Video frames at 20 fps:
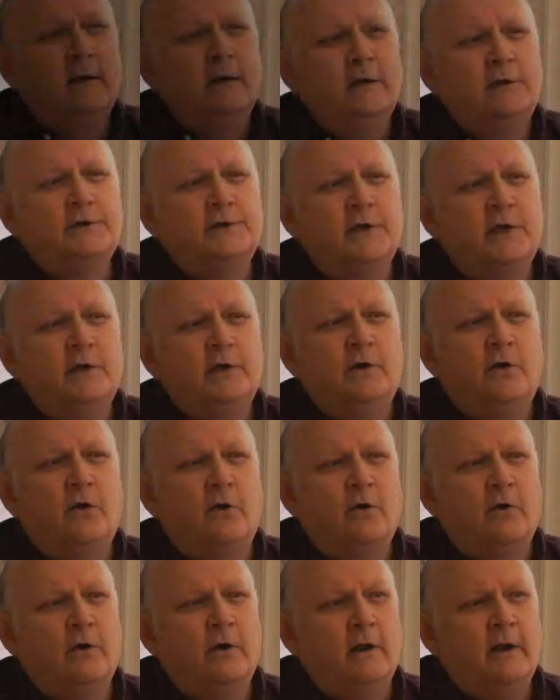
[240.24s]
And he said,
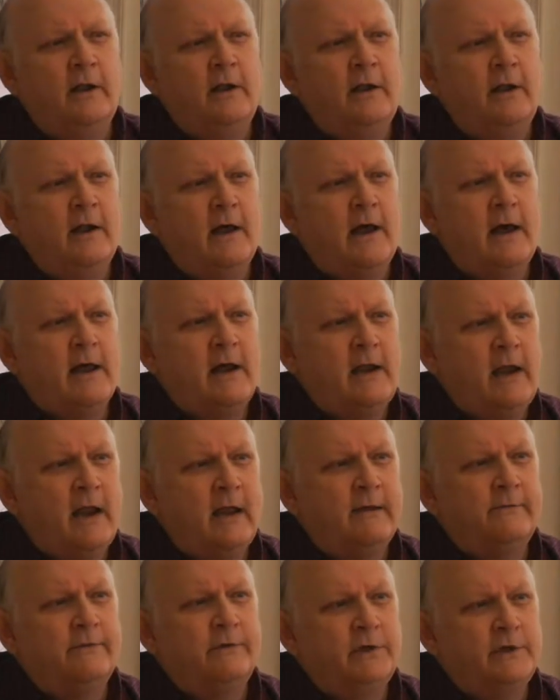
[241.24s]
"You're not
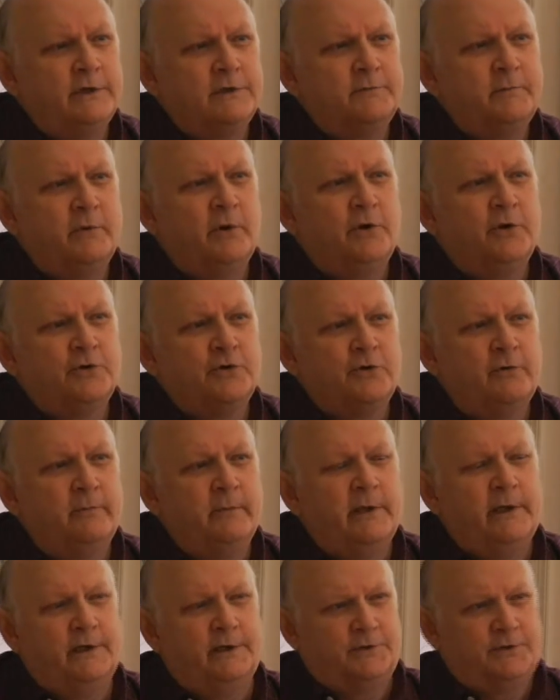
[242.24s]
having a spiritual
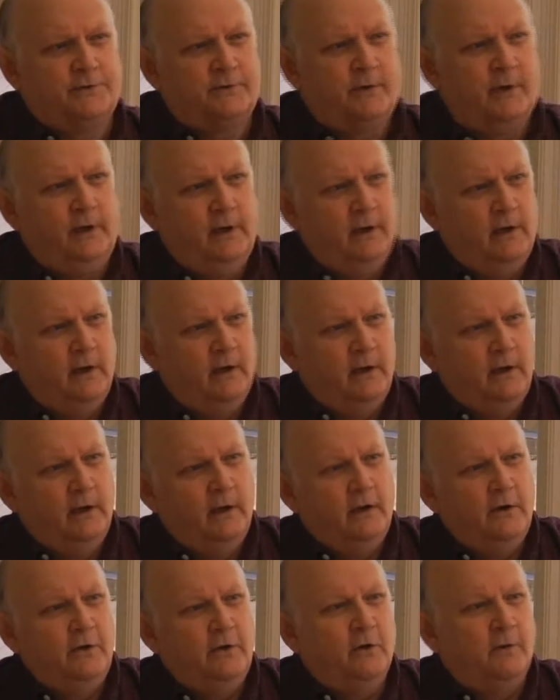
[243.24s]
ministry.
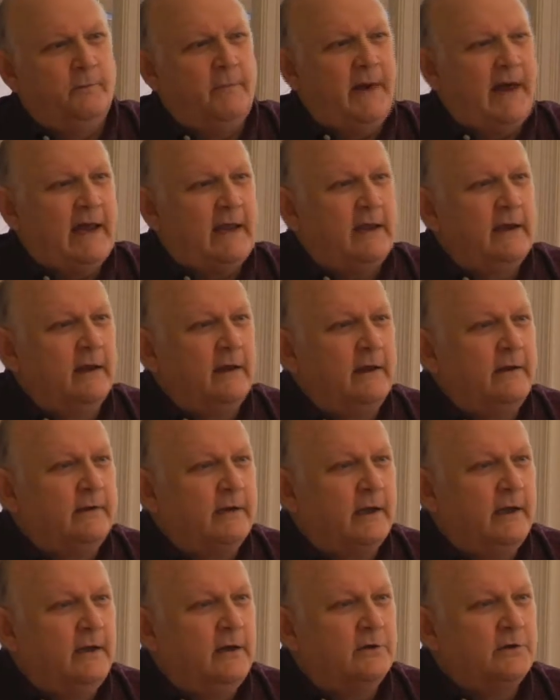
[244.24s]
You're packing
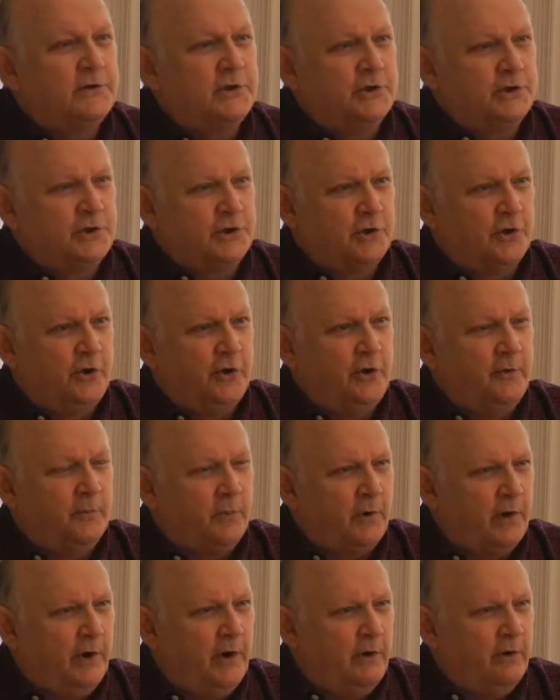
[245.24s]
containers, and sure, you
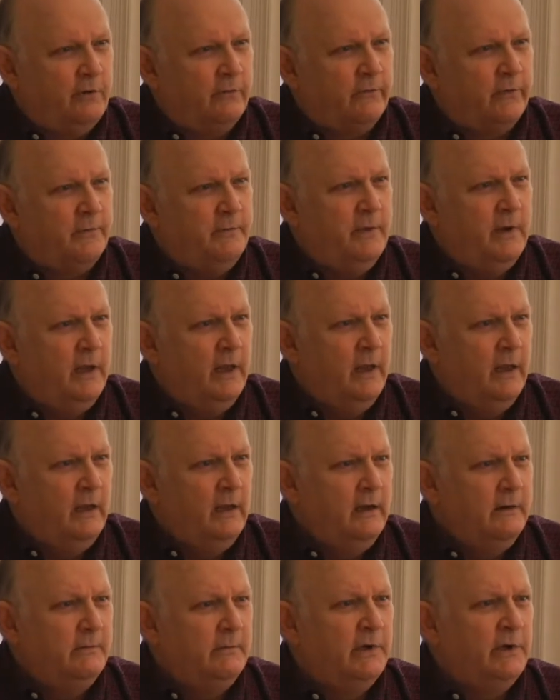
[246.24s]
pray over them,
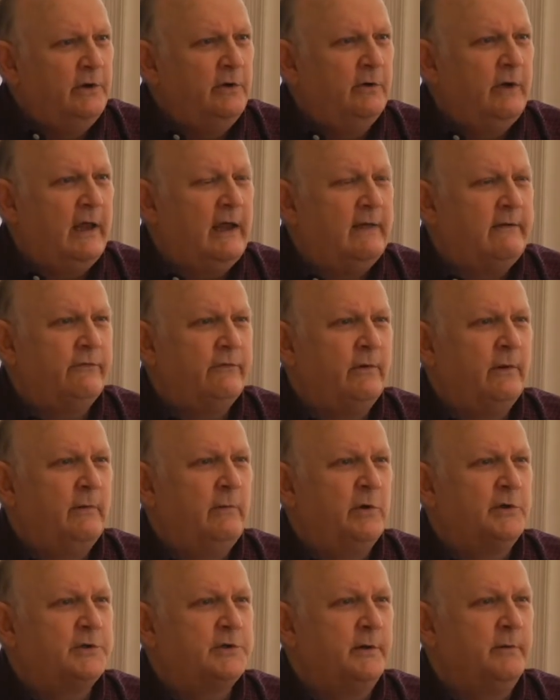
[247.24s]
but you have the
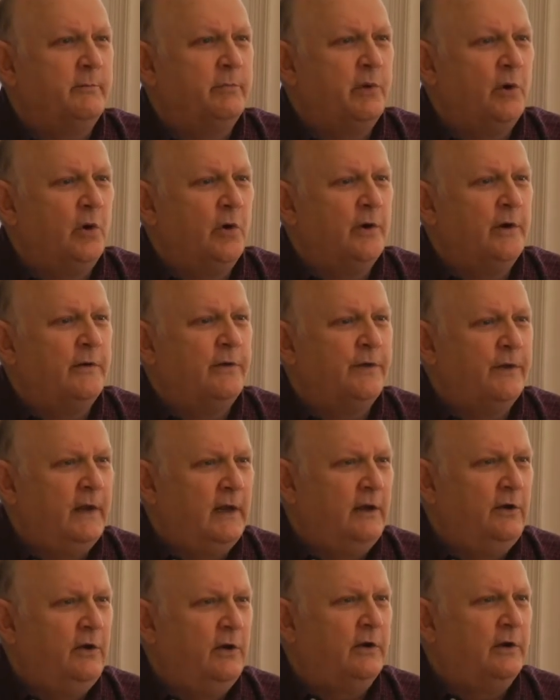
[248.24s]
most important
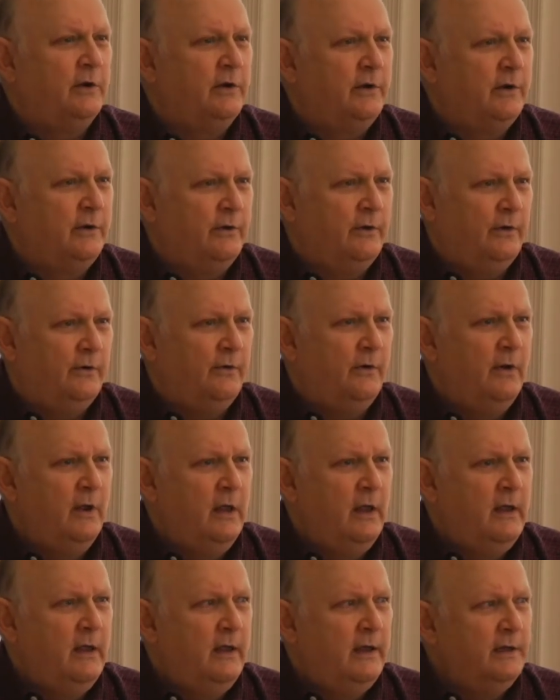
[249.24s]
thing you could do
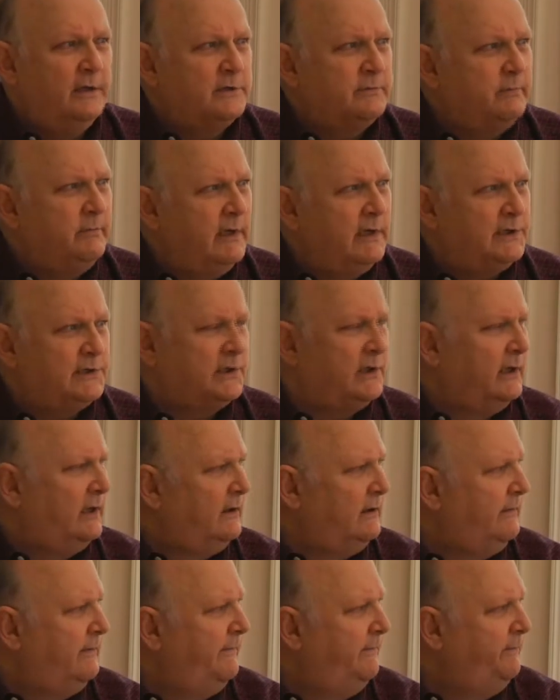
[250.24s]
is missing."